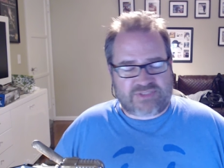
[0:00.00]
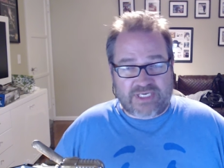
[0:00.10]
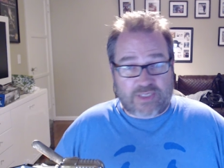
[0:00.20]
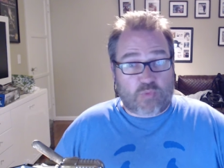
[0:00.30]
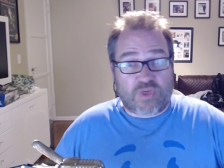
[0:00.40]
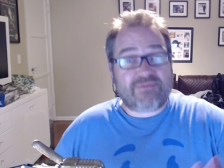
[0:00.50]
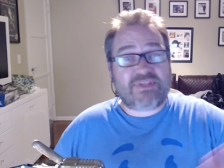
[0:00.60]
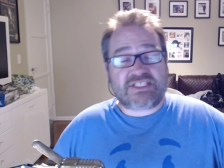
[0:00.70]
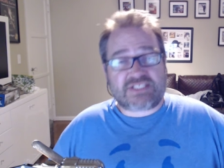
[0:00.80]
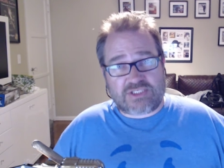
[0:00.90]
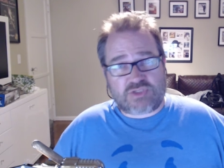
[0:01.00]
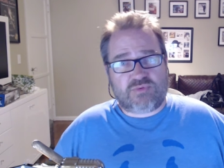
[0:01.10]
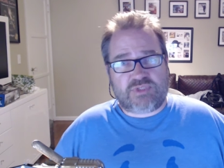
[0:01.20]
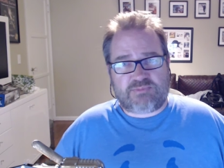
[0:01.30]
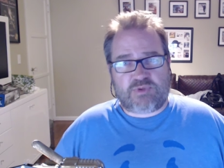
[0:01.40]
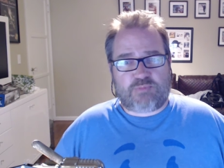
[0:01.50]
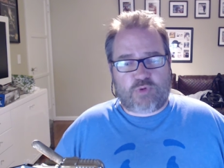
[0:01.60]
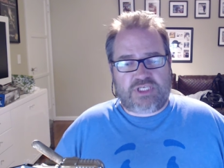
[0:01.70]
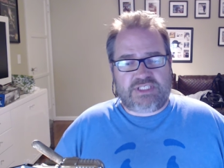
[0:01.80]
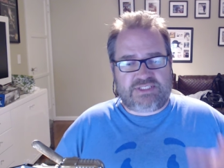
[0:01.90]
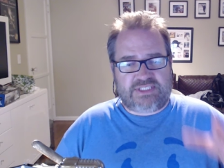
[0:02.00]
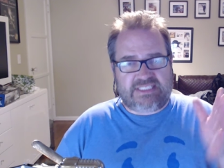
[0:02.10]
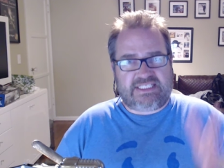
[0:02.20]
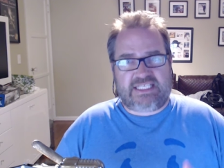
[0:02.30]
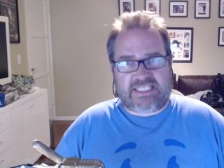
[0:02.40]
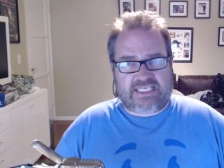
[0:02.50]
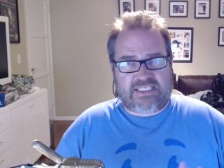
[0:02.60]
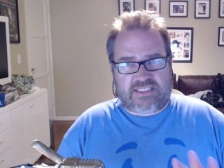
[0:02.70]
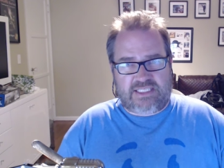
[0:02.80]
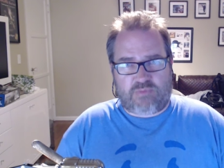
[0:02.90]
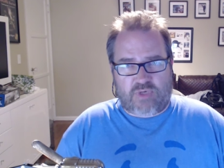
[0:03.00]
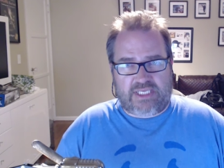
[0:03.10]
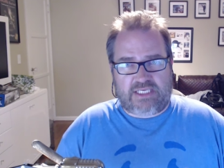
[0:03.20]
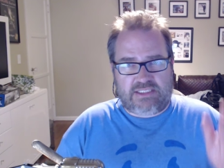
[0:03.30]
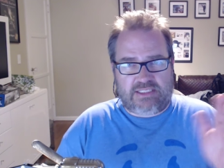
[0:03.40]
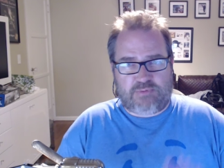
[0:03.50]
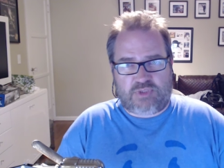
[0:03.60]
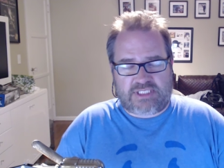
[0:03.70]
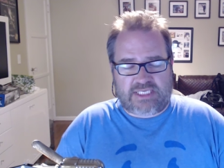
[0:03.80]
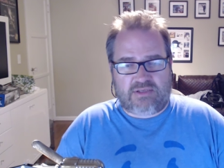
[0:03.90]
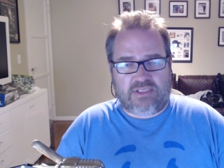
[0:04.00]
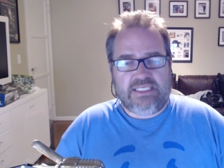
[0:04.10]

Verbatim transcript: I don't know, whatever their schedule is, but the point is they're dedicated and they write and they put it down.